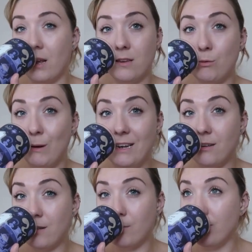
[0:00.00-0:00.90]

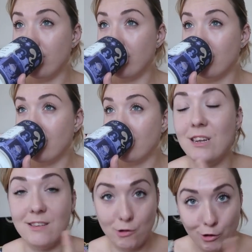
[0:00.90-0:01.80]
Sweet.
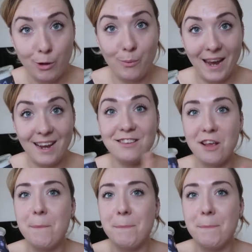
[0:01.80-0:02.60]
It's two wicks,